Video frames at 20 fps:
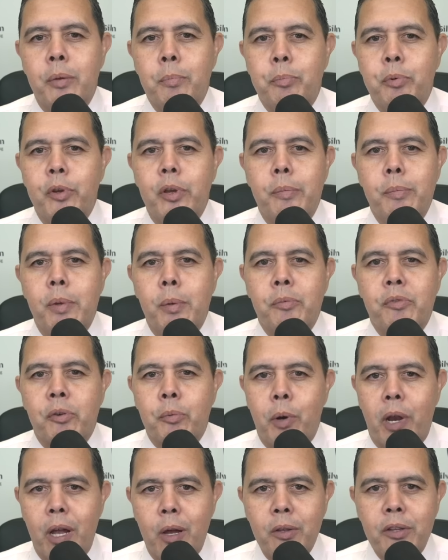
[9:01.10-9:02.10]
and premiums
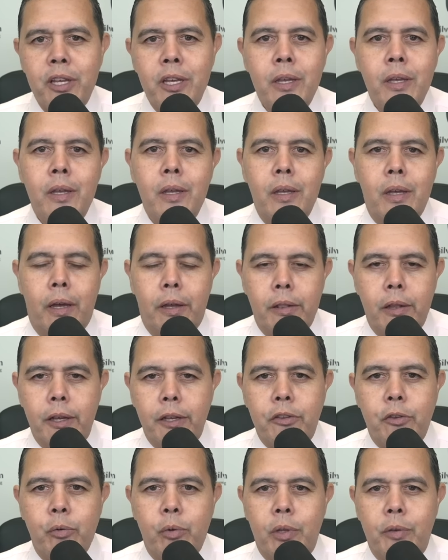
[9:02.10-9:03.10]
around, I'd
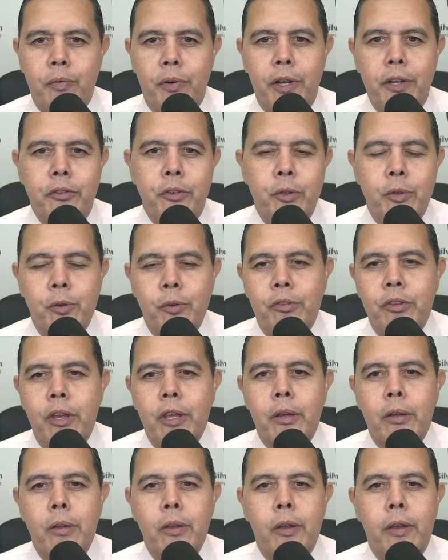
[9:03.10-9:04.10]
like to invite you to
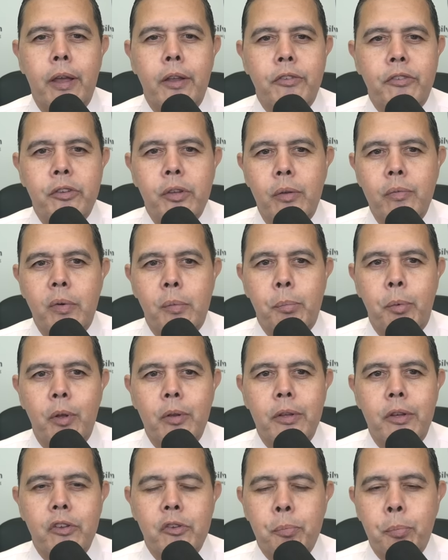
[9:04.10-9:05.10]
take a look at Silver
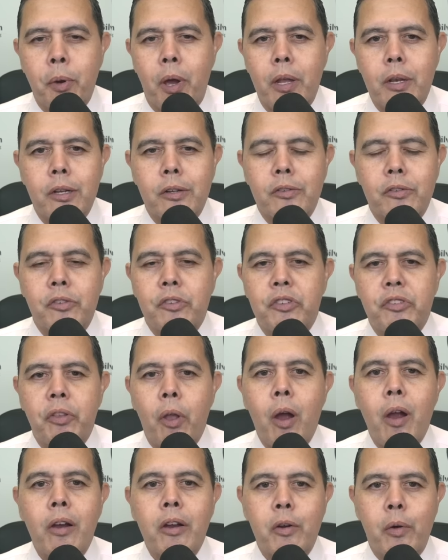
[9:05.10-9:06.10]
Bullion's product,
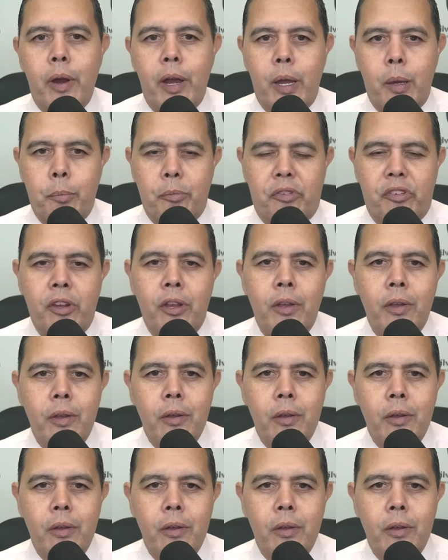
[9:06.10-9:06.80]
Stargrams.